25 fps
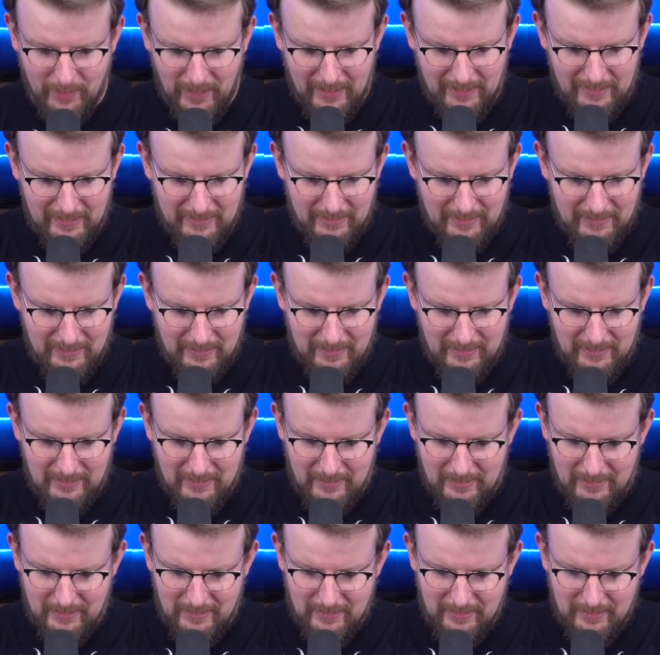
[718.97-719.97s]
right?
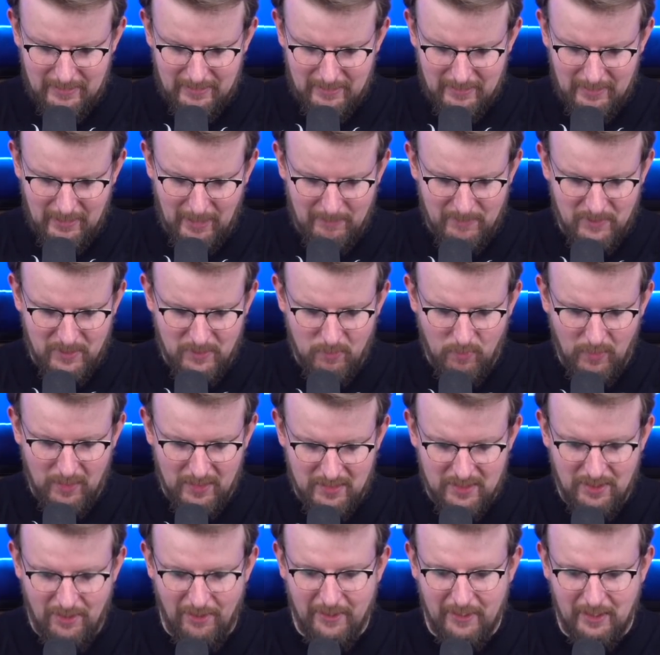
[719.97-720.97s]
Up to
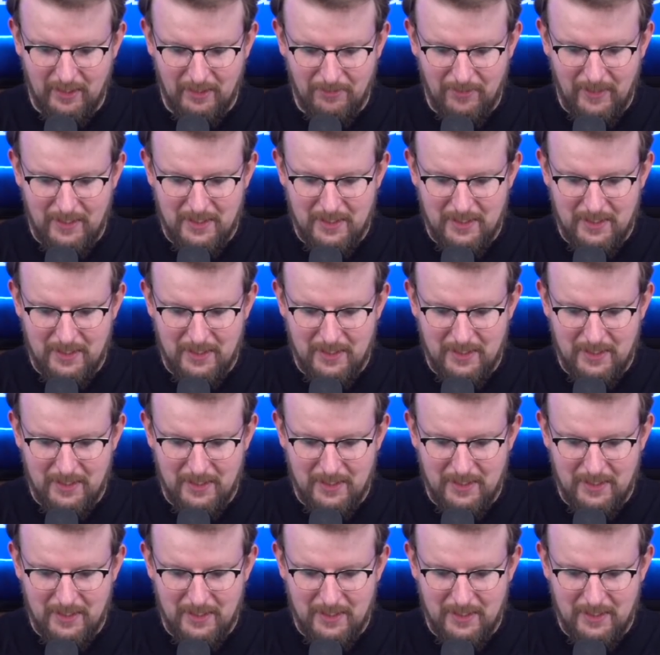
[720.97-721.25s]
1 target